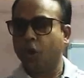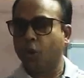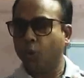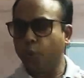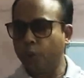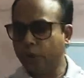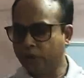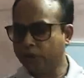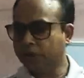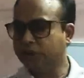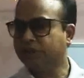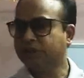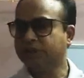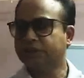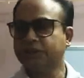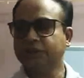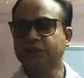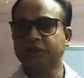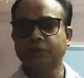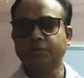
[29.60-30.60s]
we'll
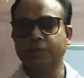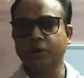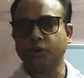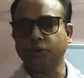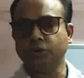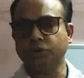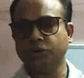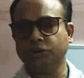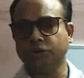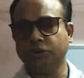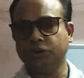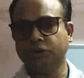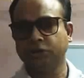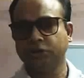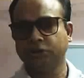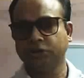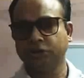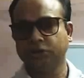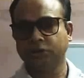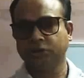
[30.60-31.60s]
discuss about
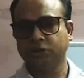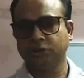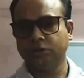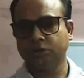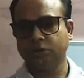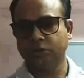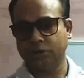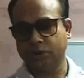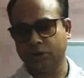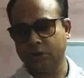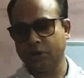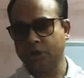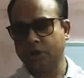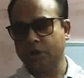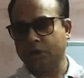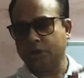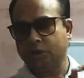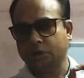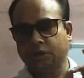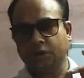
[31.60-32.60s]

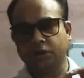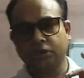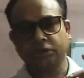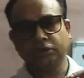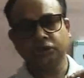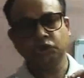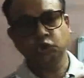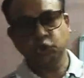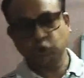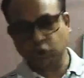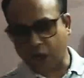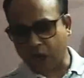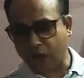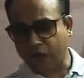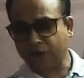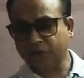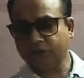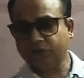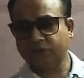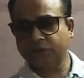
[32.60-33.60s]
the
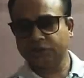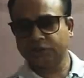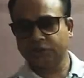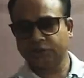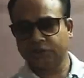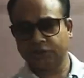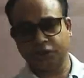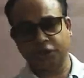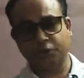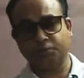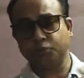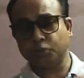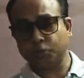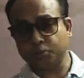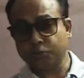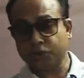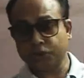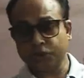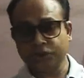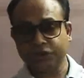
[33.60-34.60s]
charge, their
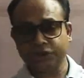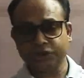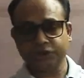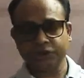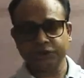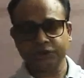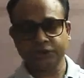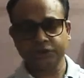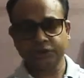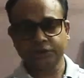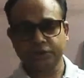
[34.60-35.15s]
properties,